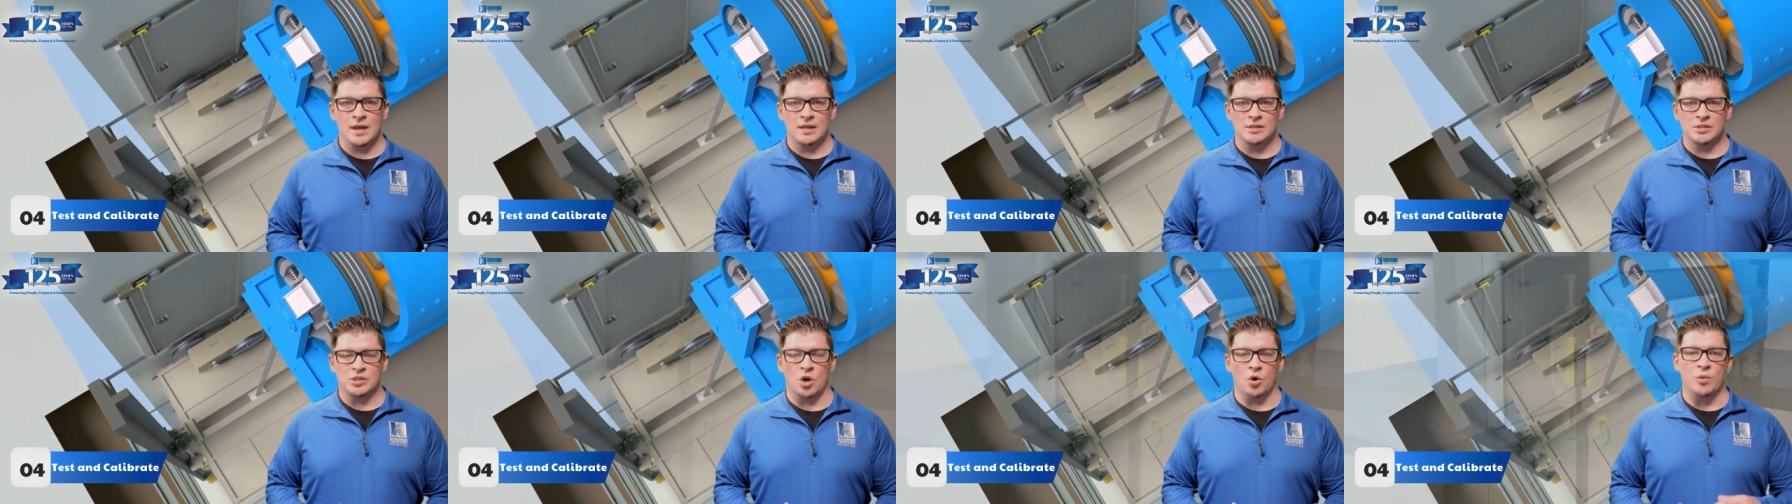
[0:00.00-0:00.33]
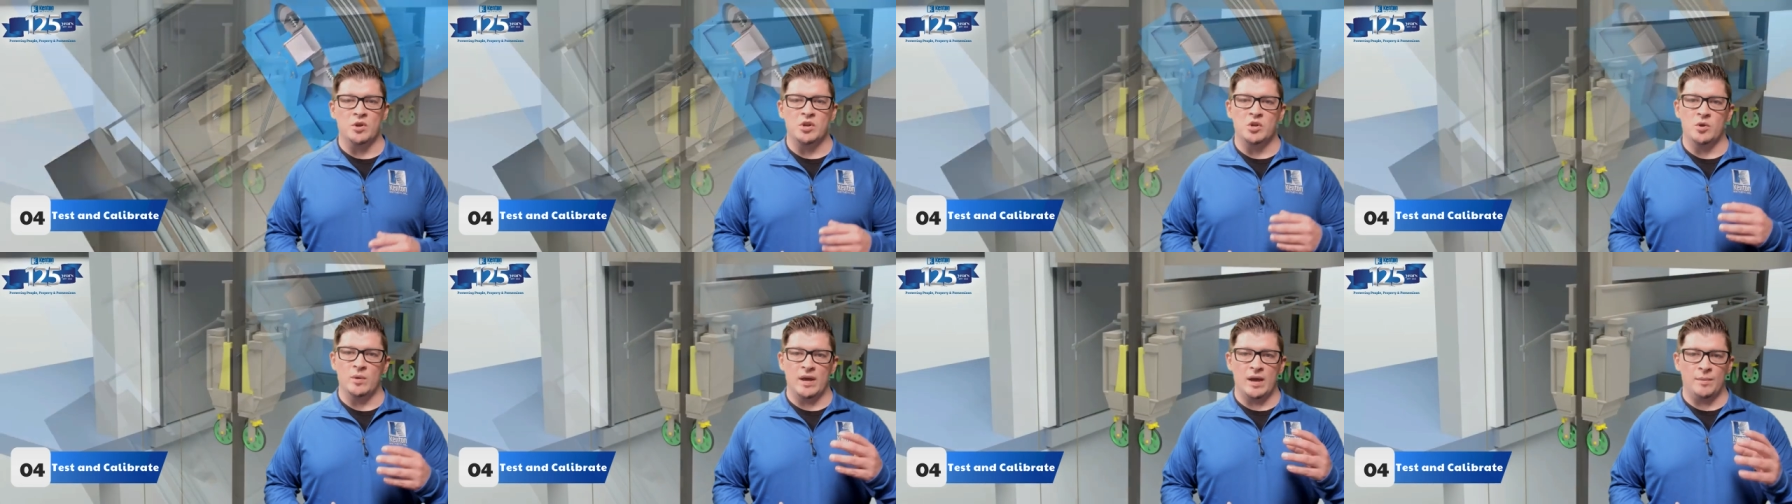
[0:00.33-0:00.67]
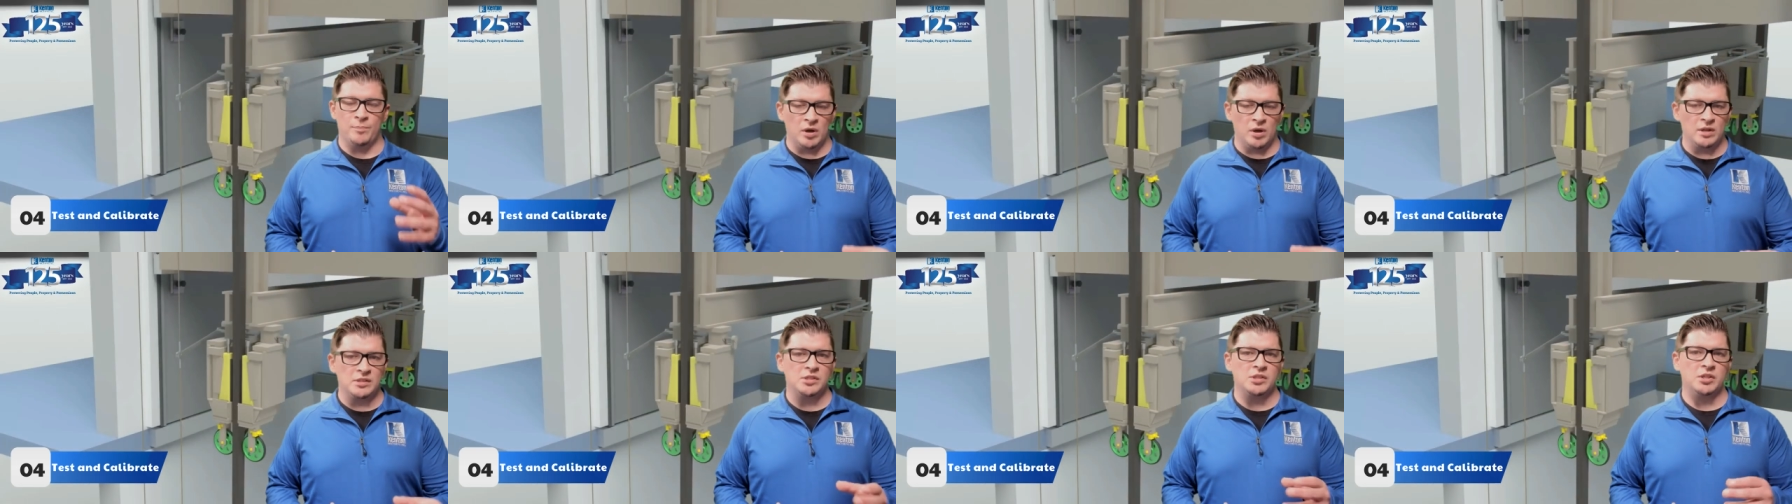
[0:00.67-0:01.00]
So when you
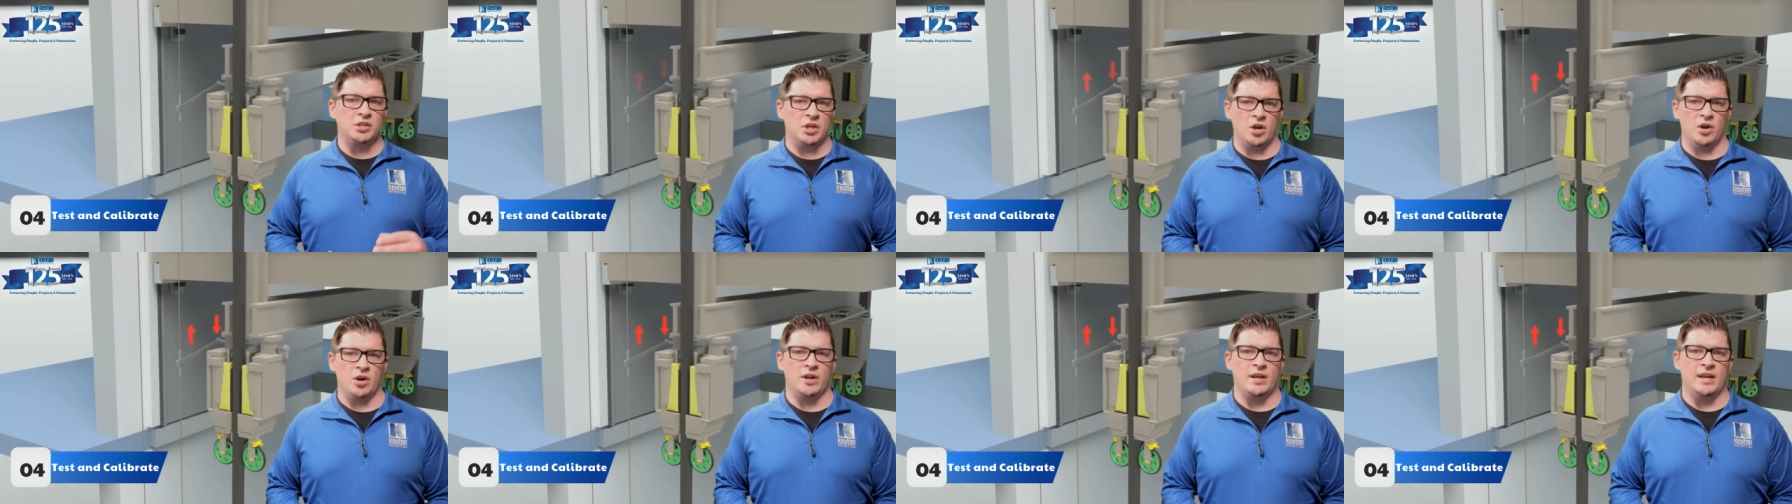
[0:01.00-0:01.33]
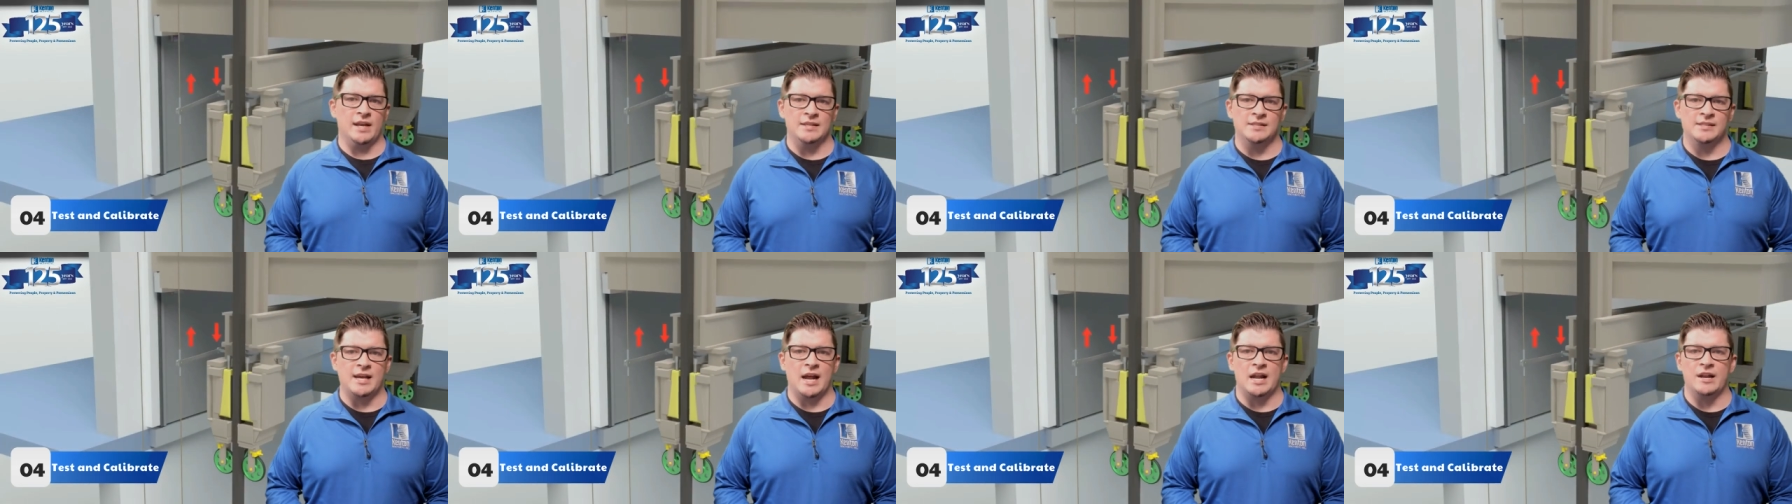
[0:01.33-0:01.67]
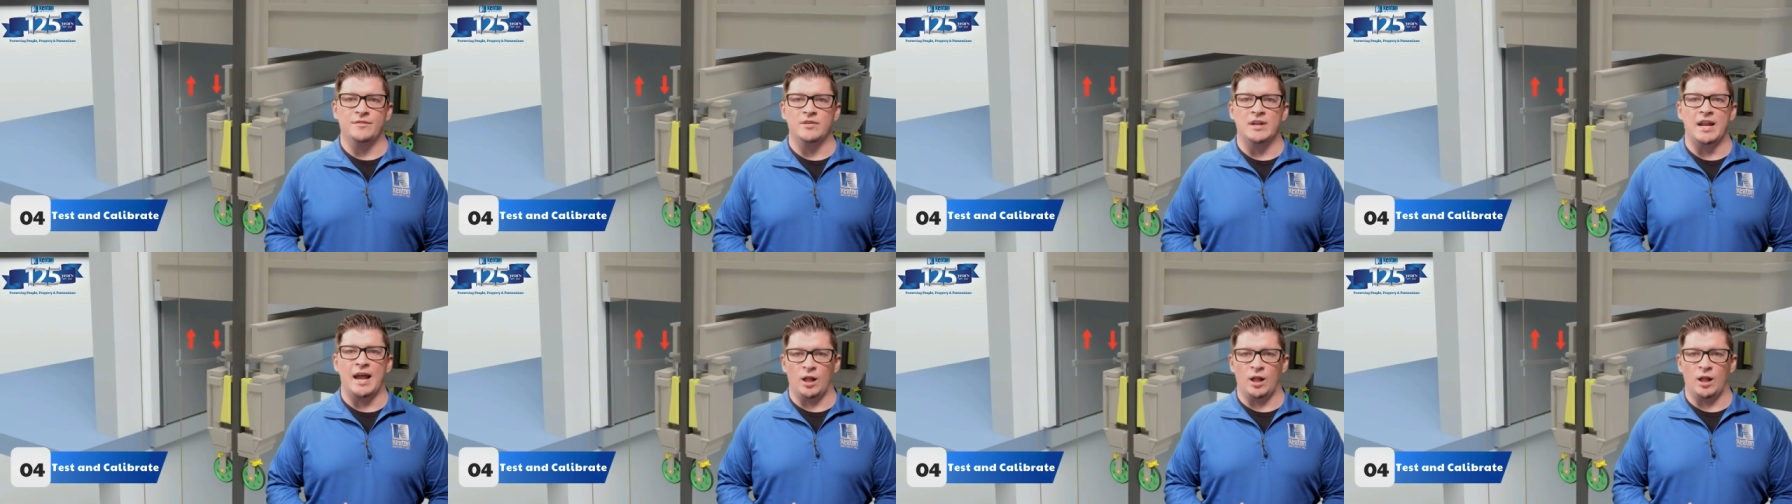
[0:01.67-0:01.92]
put security inside of an